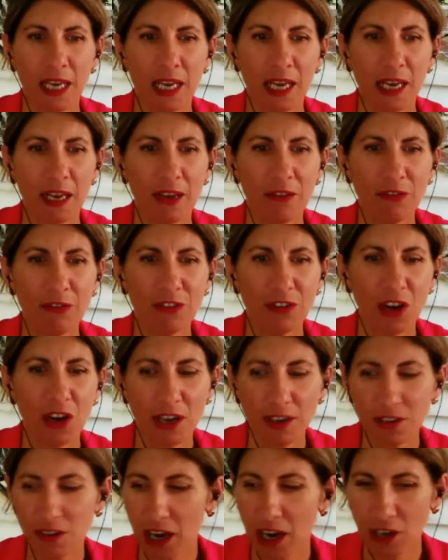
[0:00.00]
If
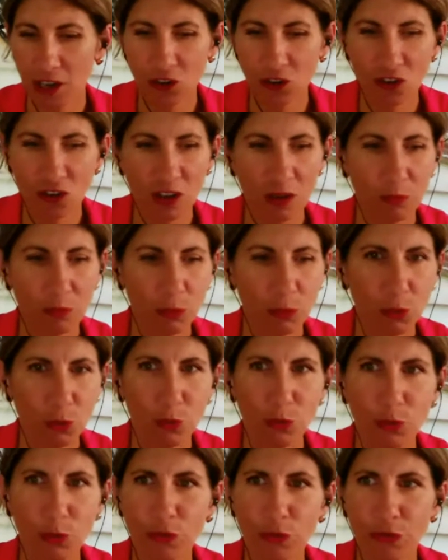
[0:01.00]
not, I shall
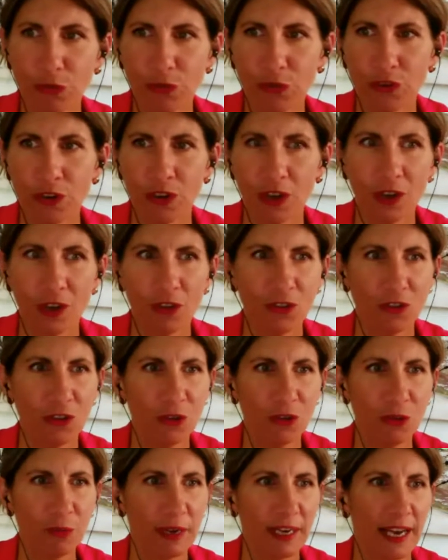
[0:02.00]
move
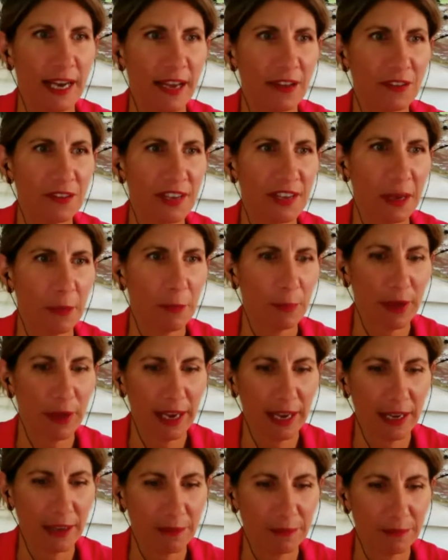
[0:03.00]
to my next
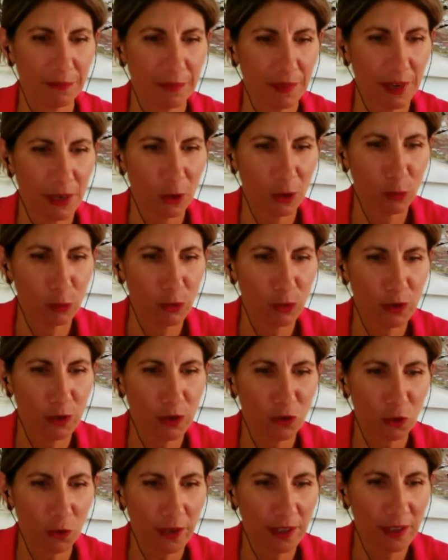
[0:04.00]
campaign. I hope you're
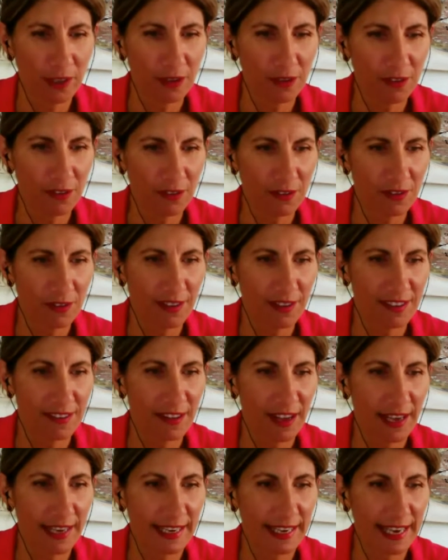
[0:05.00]
enjoying this, since
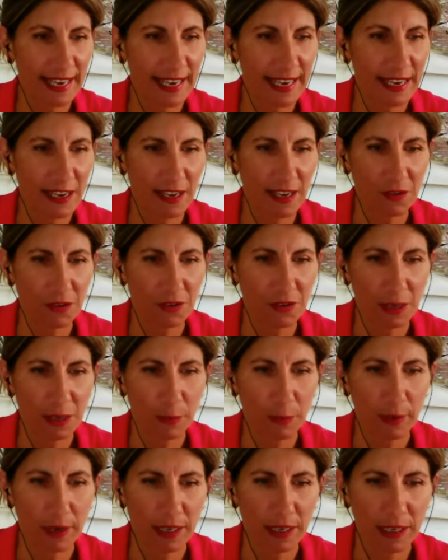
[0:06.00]
I can't hear
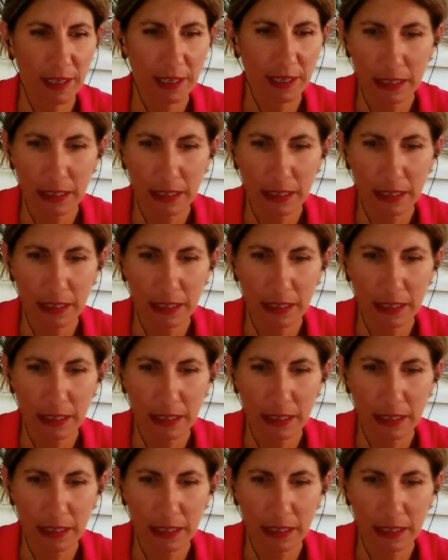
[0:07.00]
anybody.